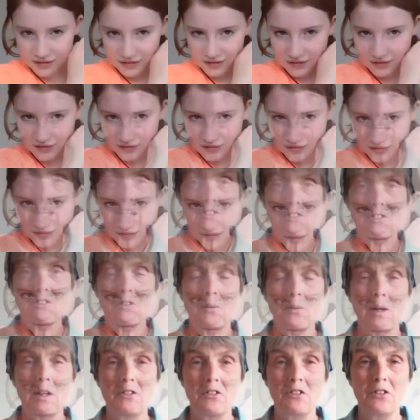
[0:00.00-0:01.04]
My next
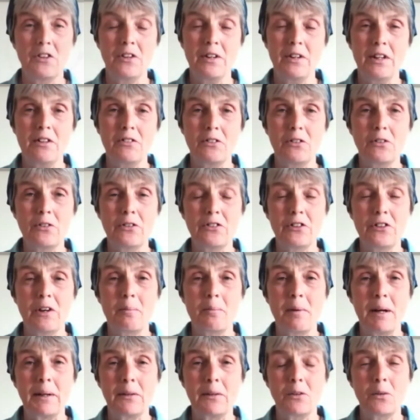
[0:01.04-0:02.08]
question is also
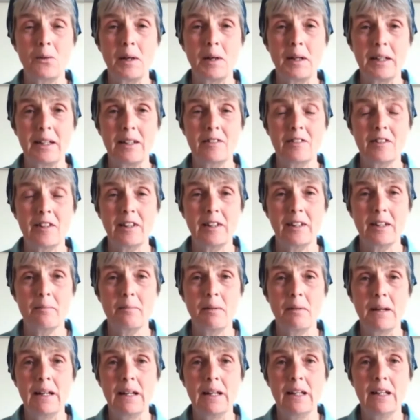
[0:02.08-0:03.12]
about quiet
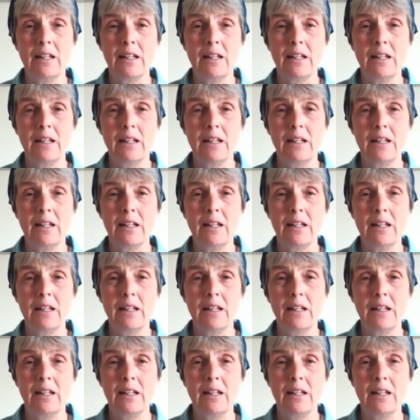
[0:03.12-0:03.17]
time.